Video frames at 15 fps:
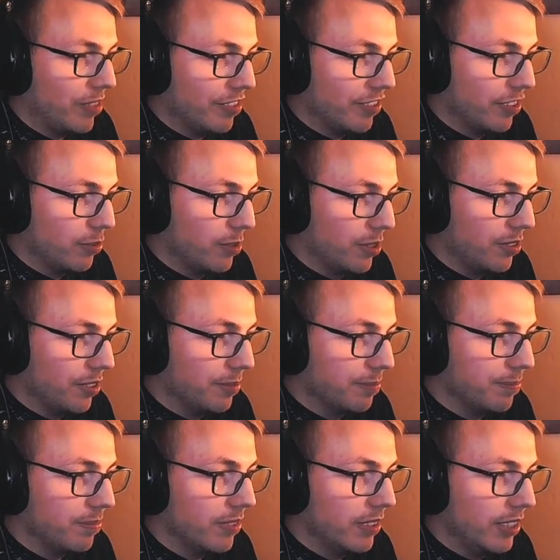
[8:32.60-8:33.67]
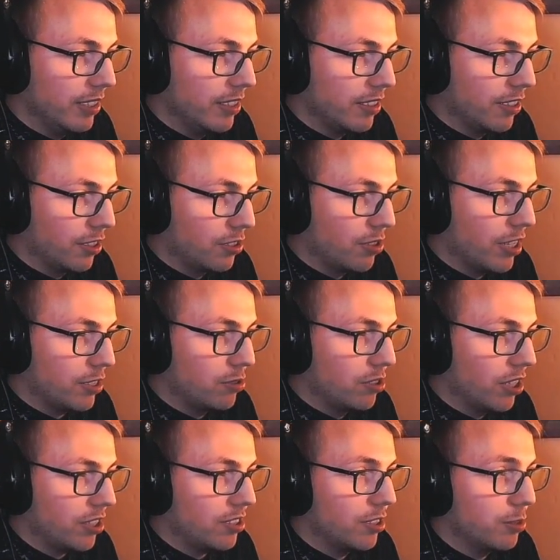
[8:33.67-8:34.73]
done perfectly. Gonna try to
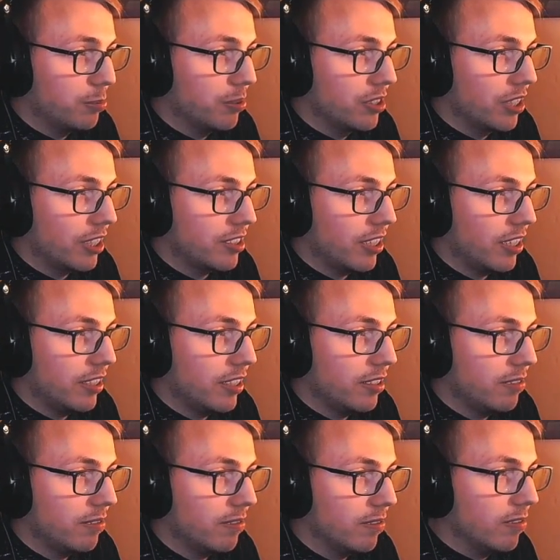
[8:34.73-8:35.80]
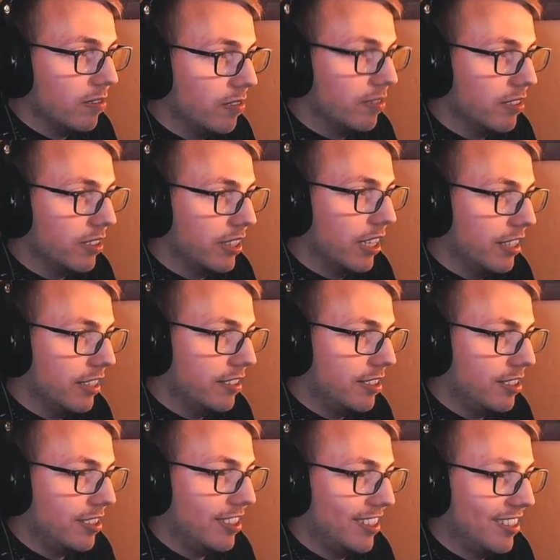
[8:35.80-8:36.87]
dodge this projectile now. Got
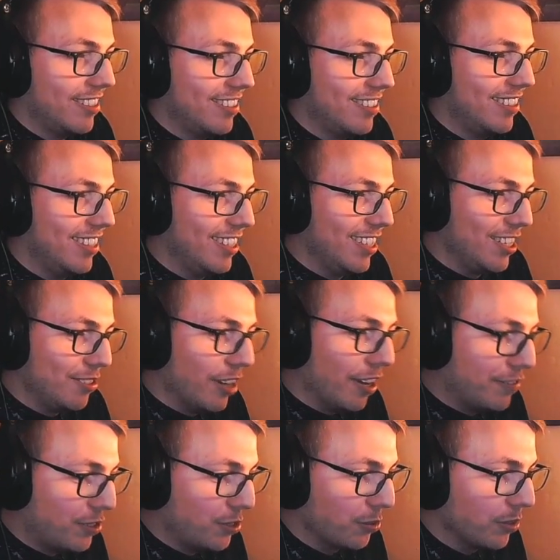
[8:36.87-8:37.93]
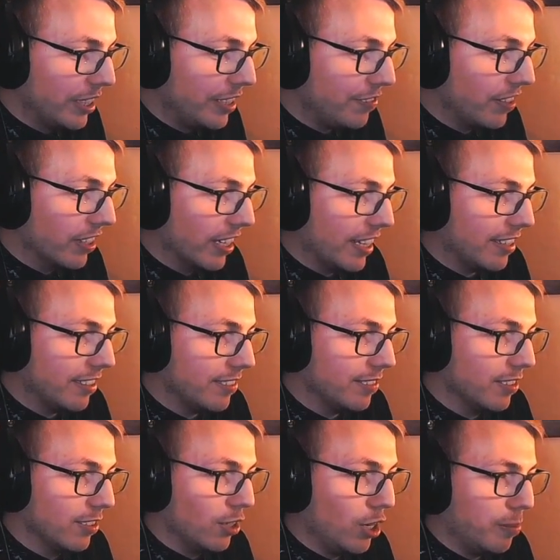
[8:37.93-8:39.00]
it. You have to leave the ladder
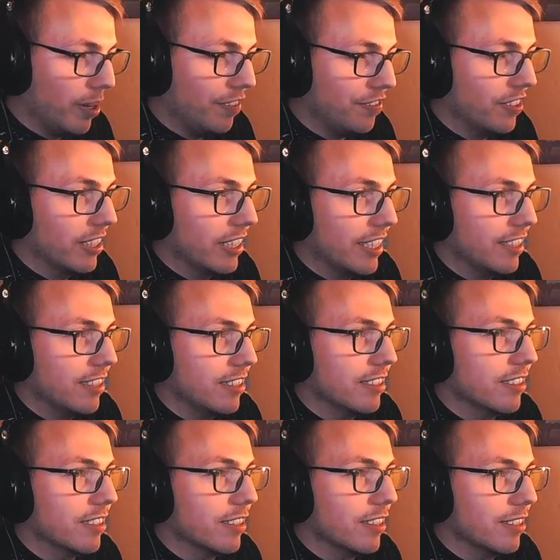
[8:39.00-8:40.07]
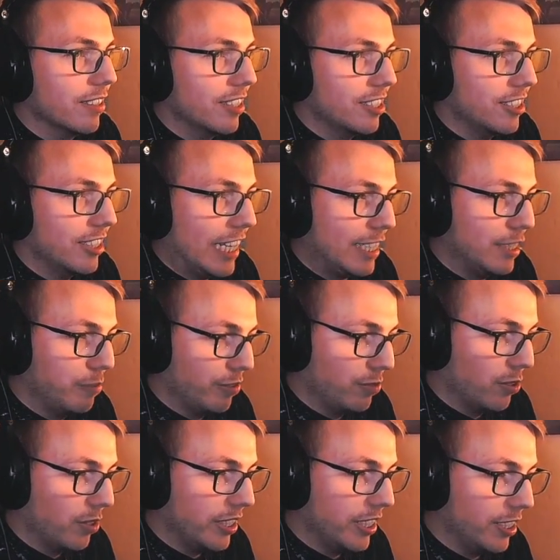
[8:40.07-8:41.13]
or hop off the ladder exactly
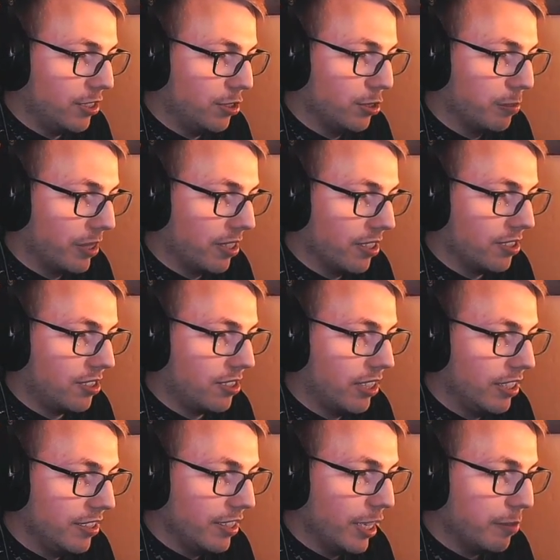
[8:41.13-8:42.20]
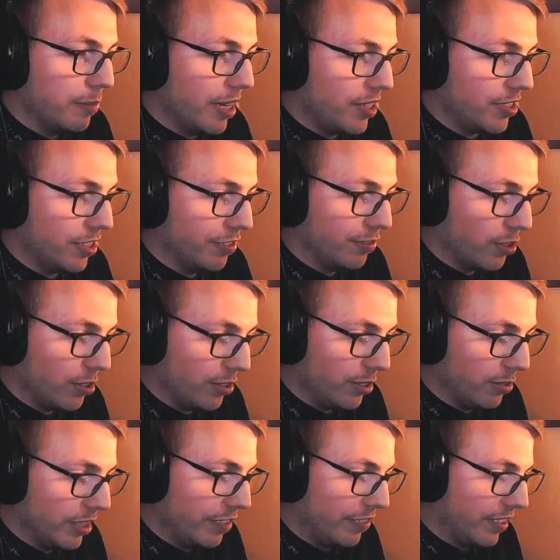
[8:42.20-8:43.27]
before he hits you, because the animation of
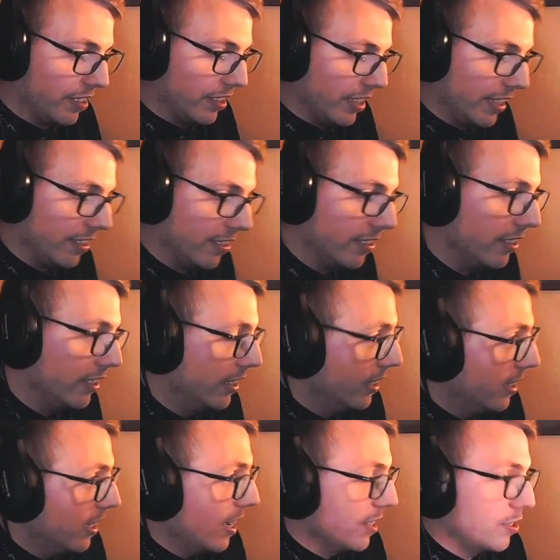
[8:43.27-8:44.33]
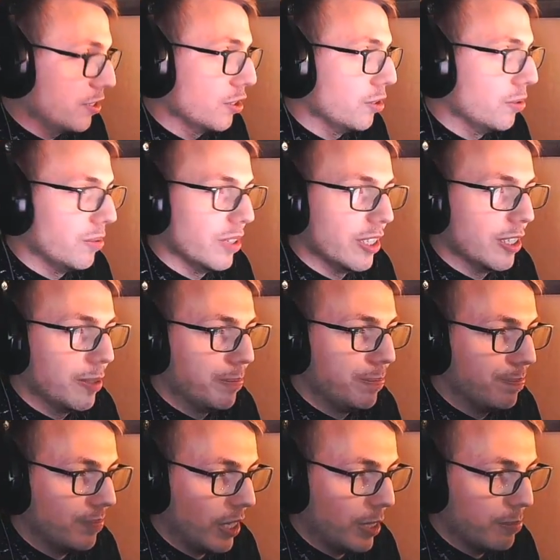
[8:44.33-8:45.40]
Wario leaving the ladder has no
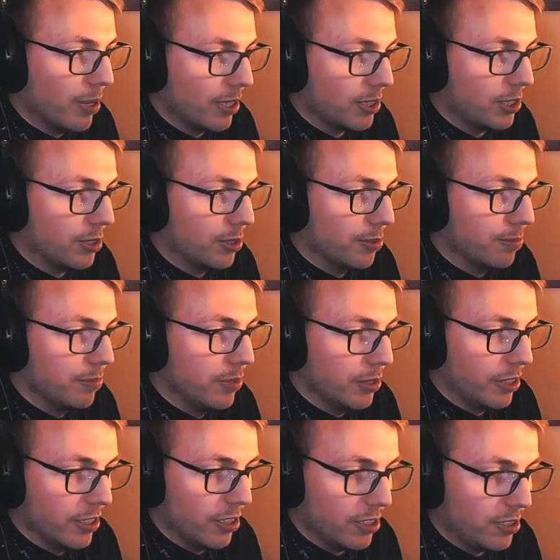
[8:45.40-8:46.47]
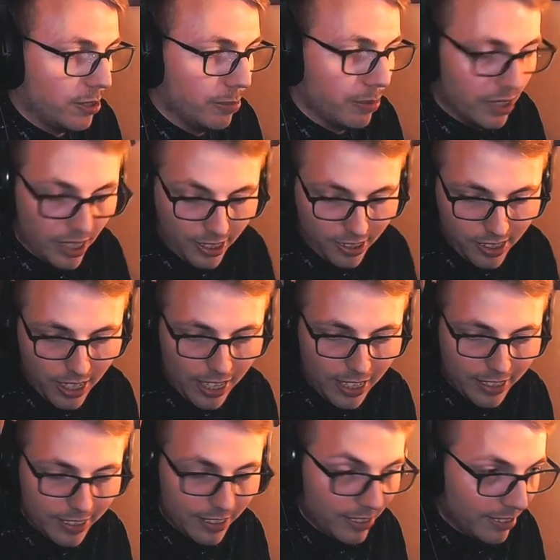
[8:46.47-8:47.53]
hitbox, so you can dodge the
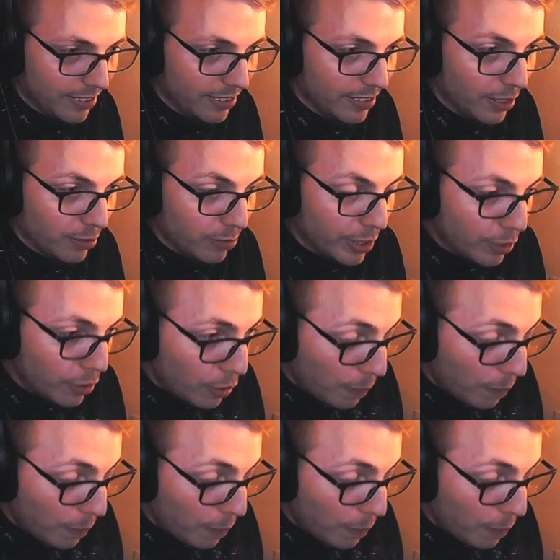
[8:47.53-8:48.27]
projectile in that way.